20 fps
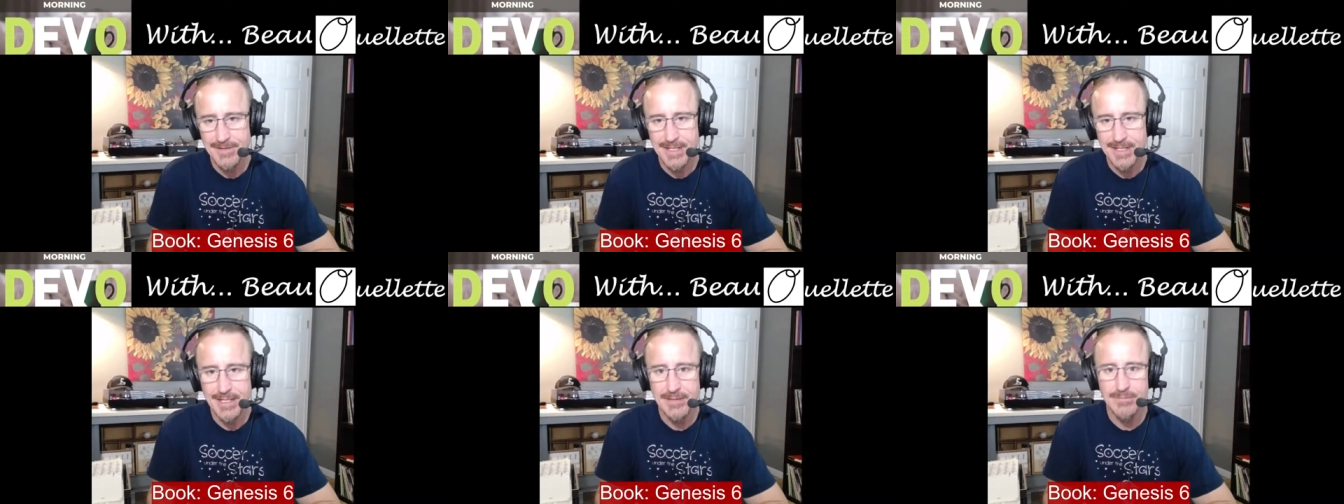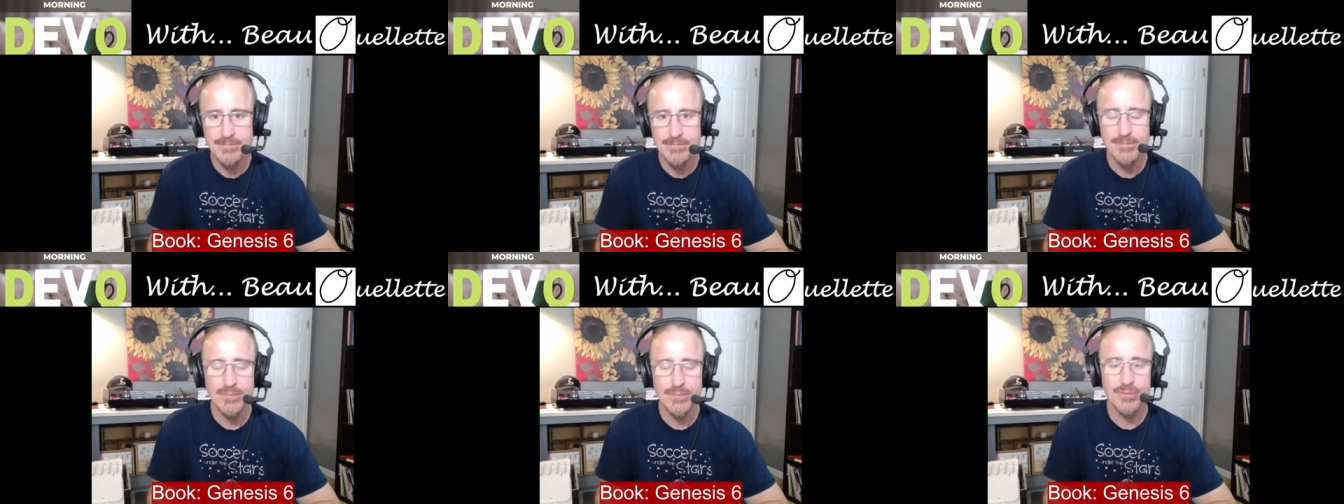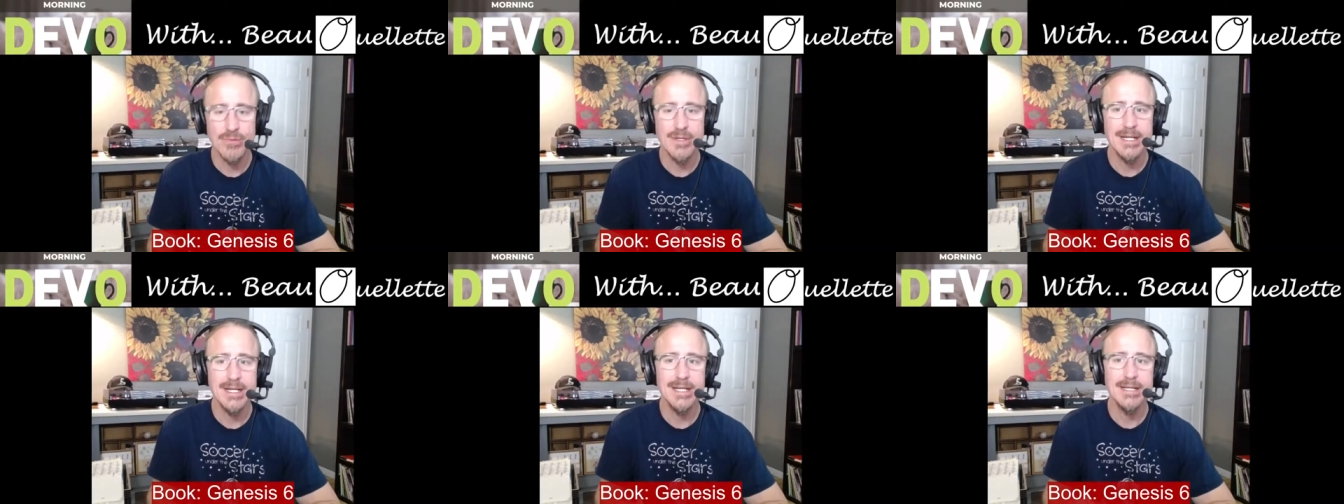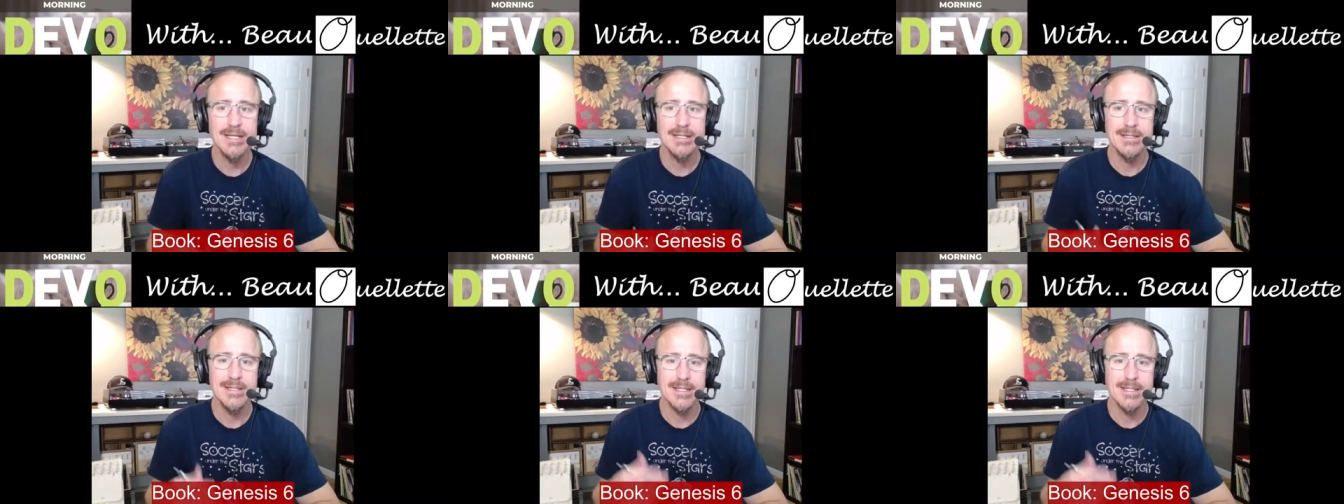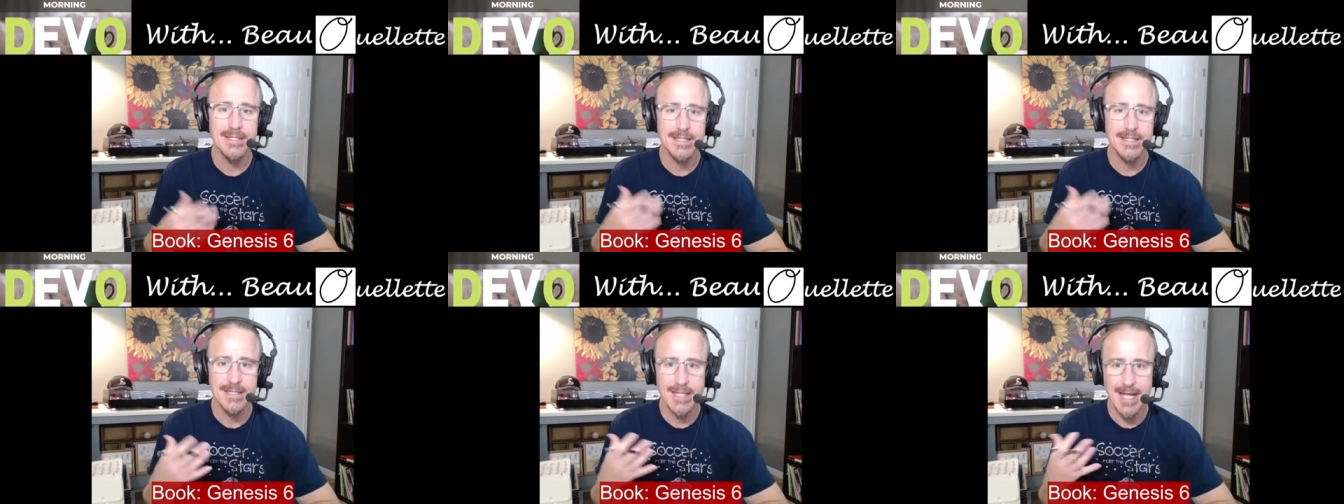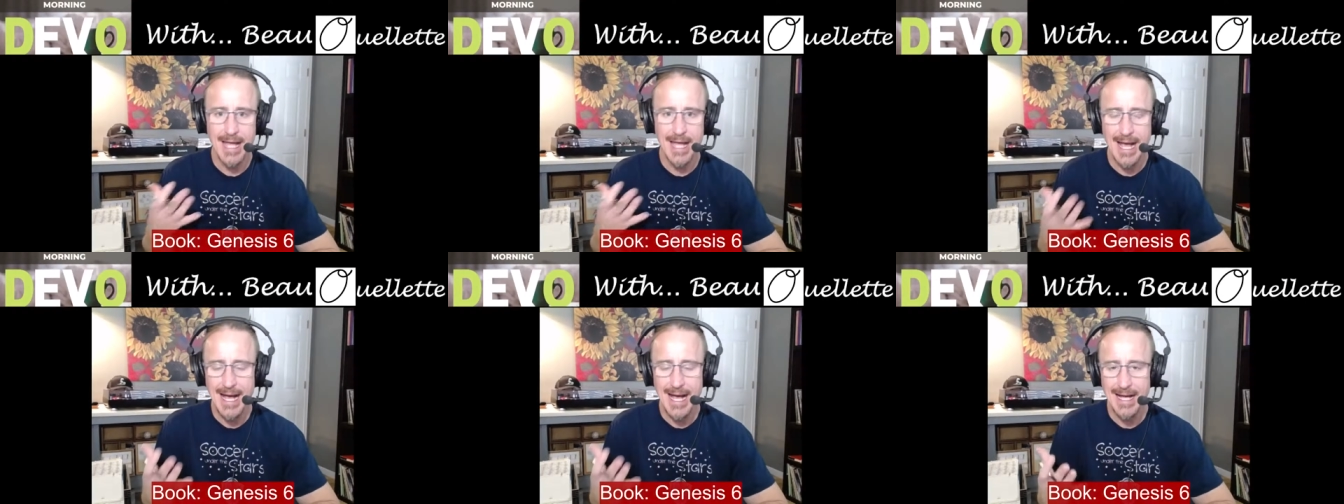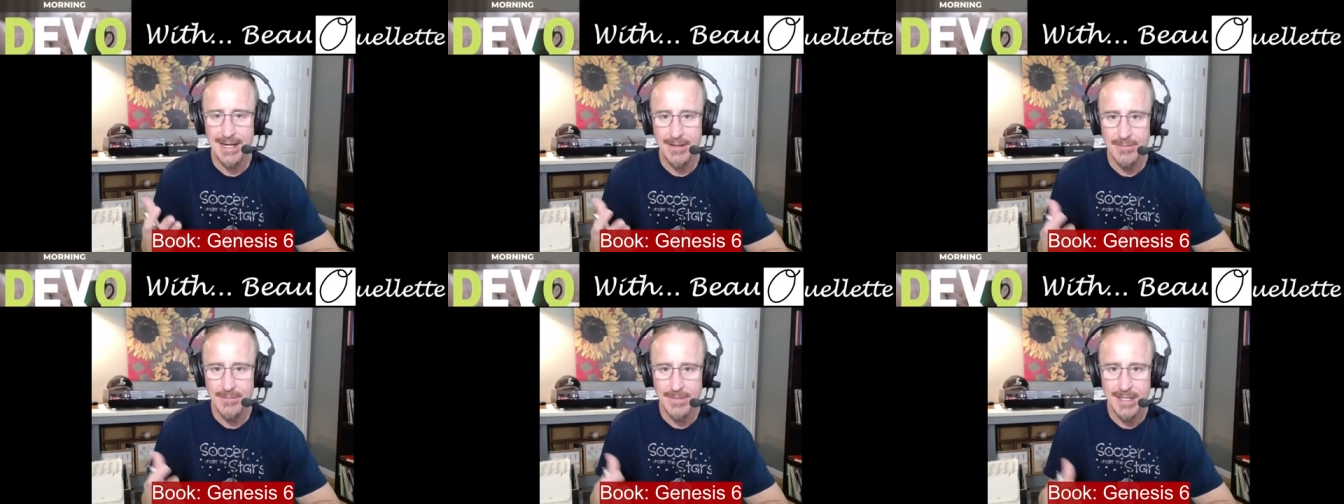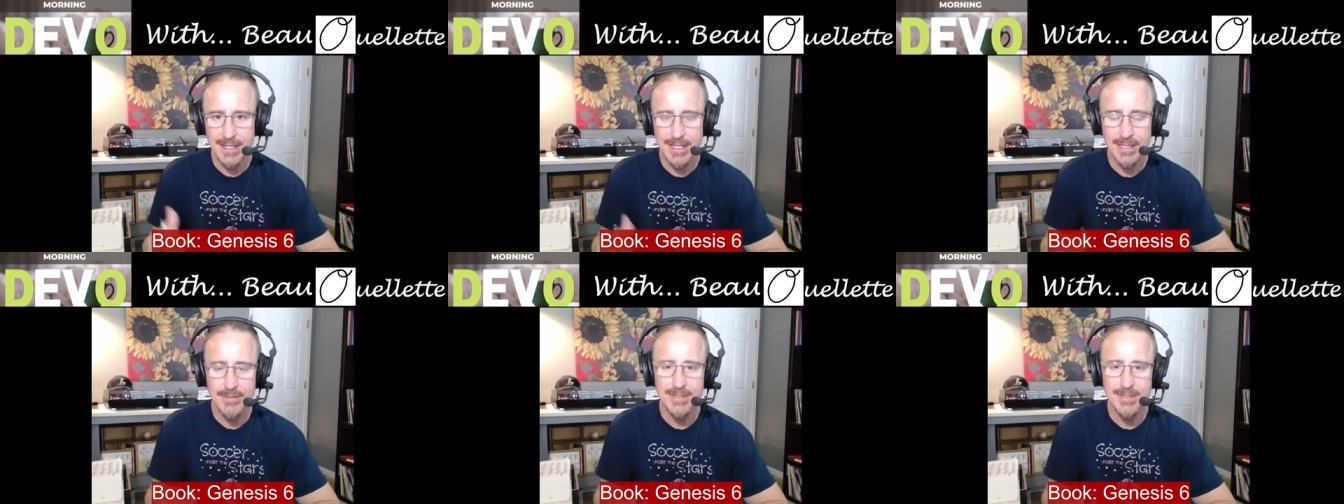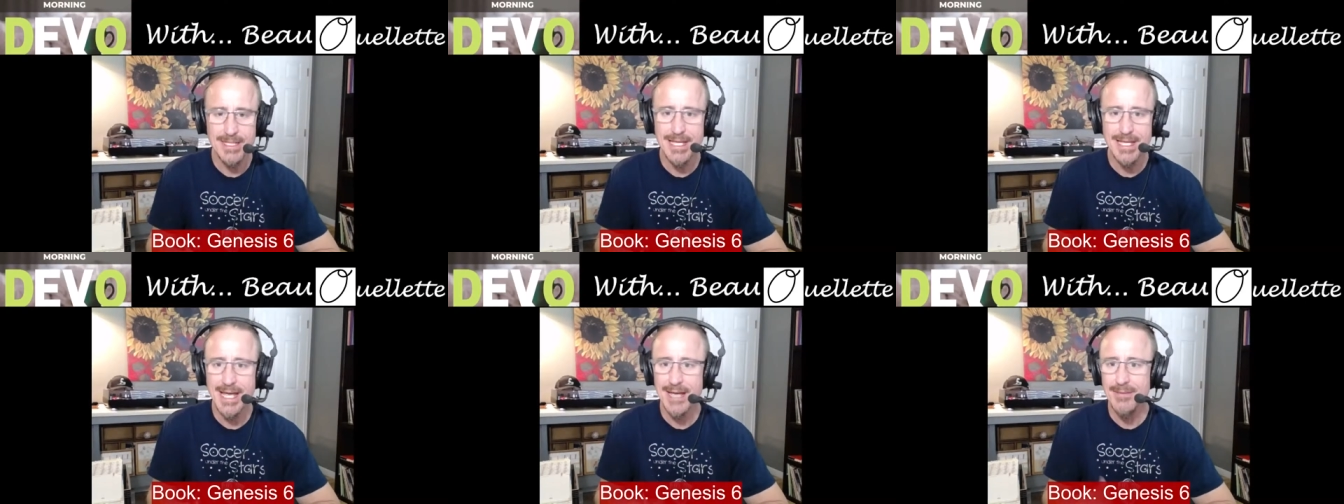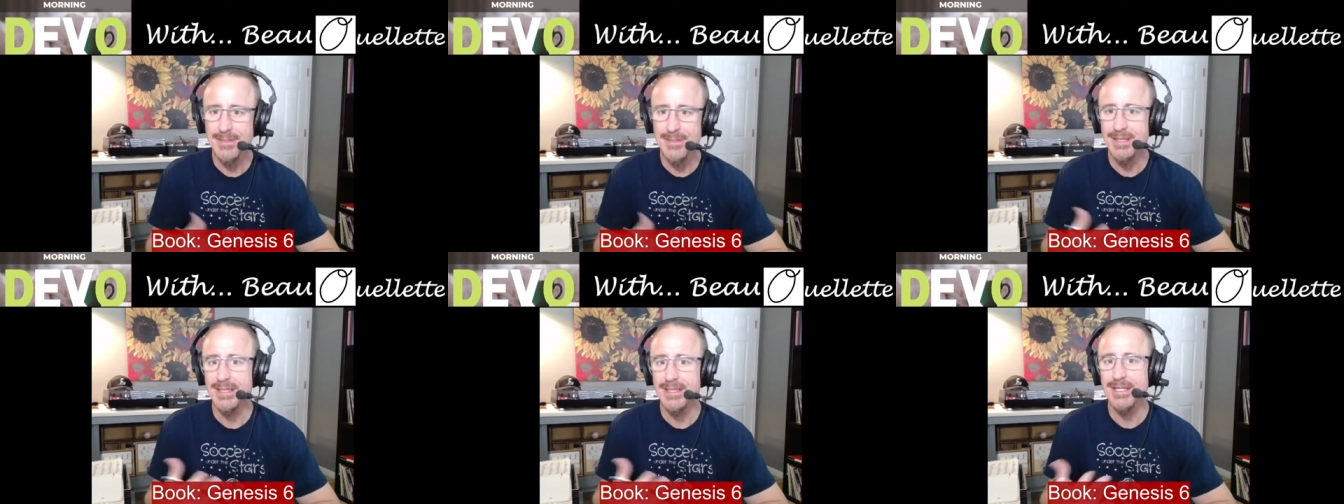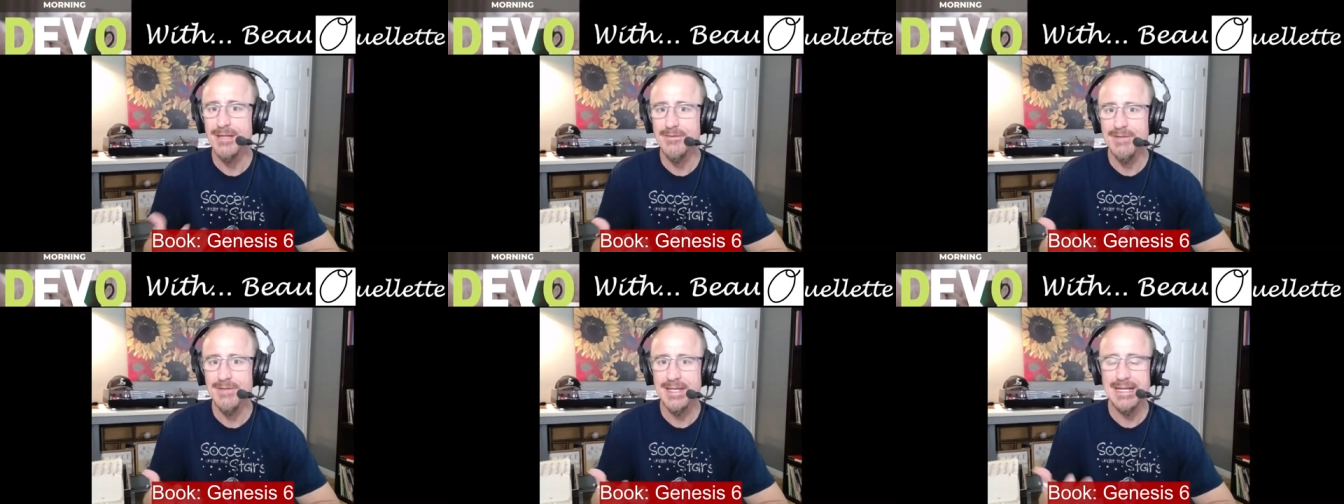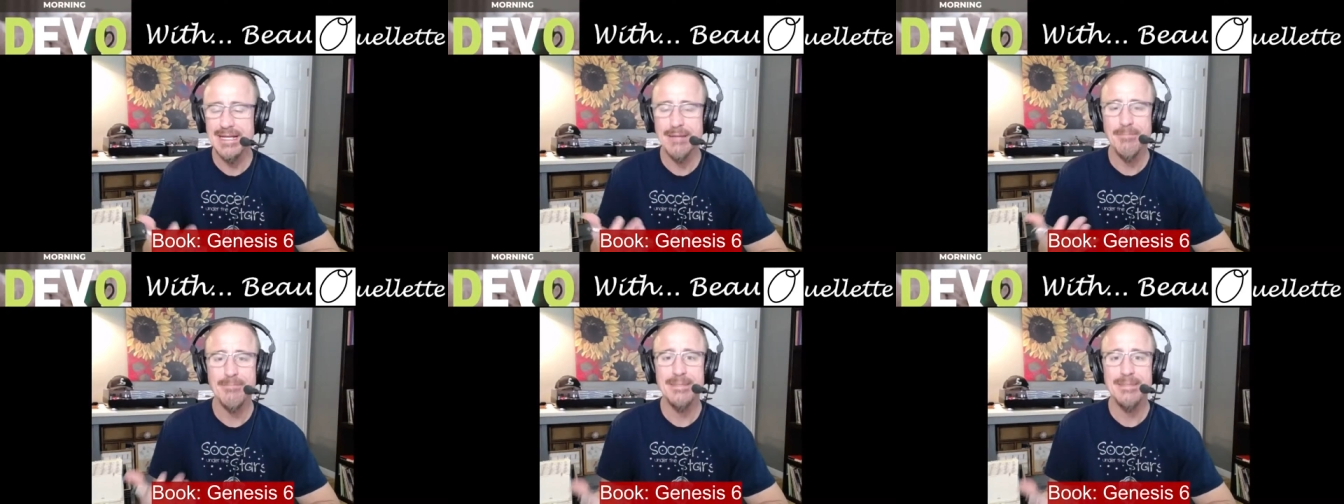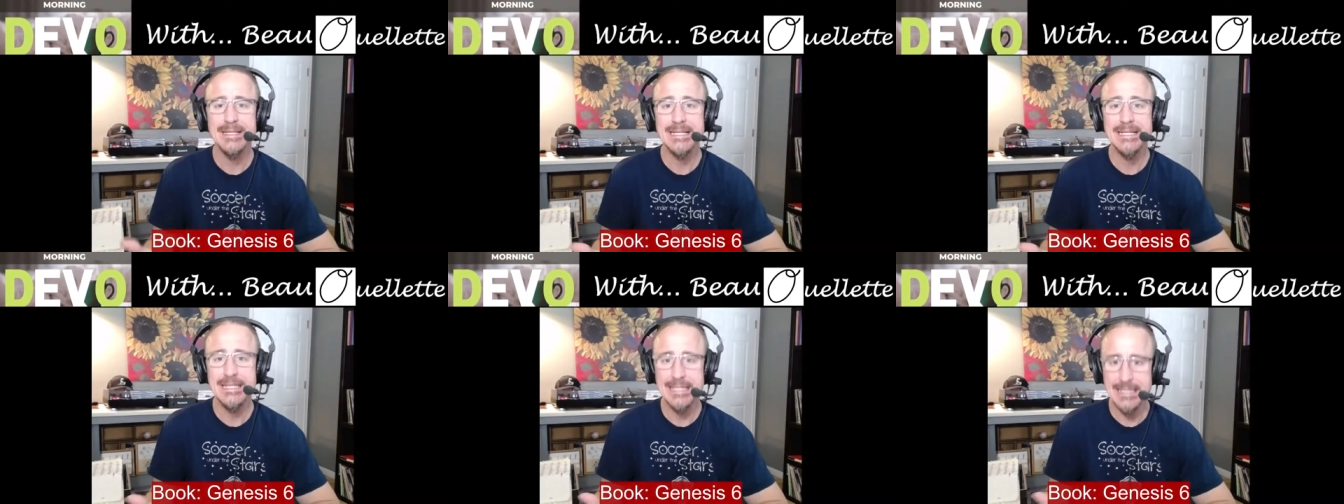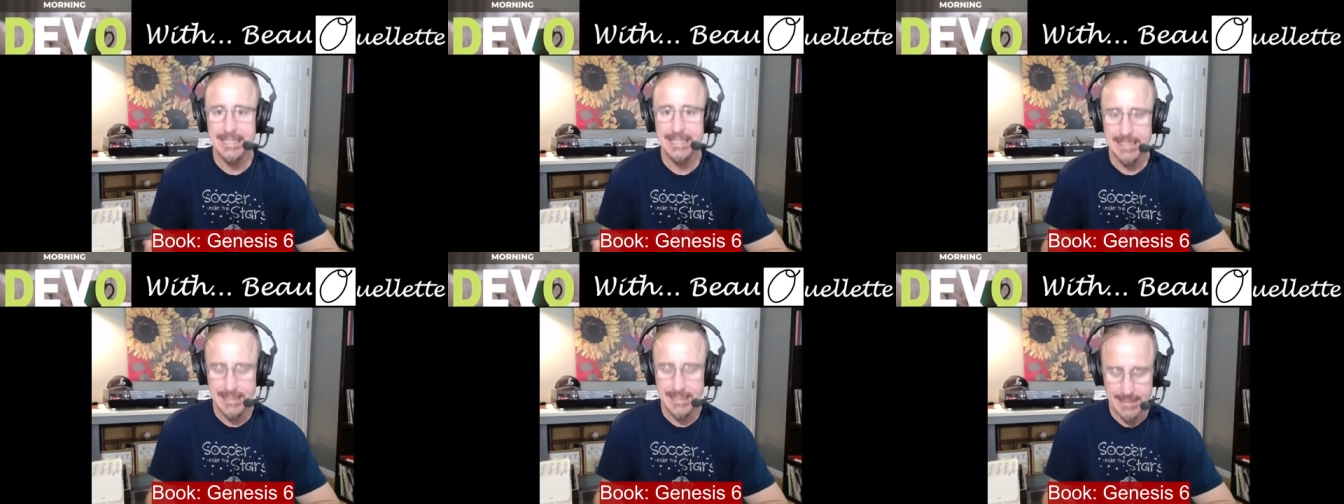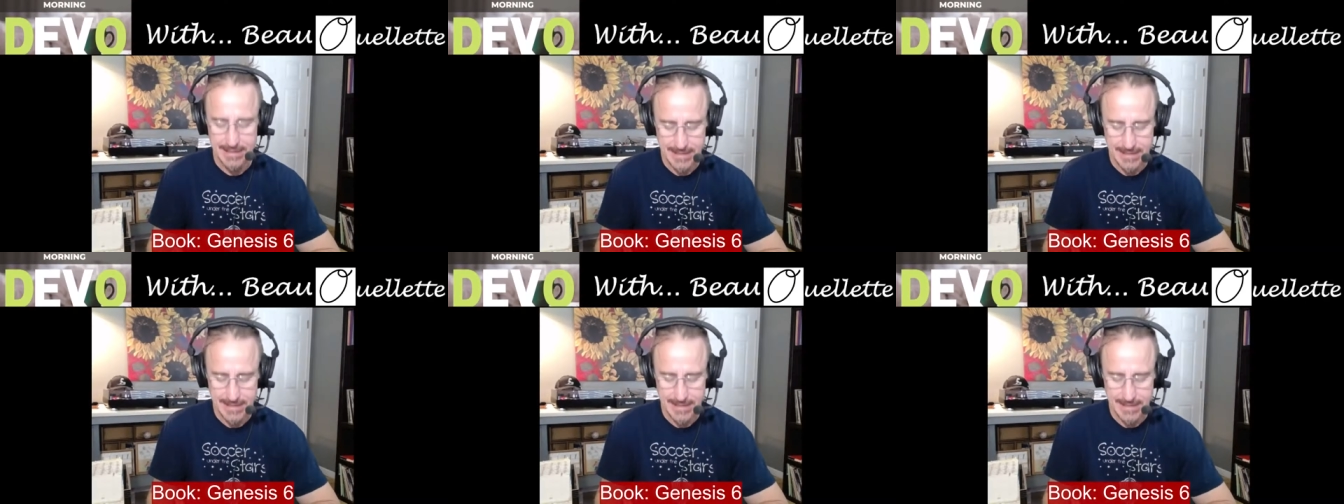He breathed into Adam and he became a living being.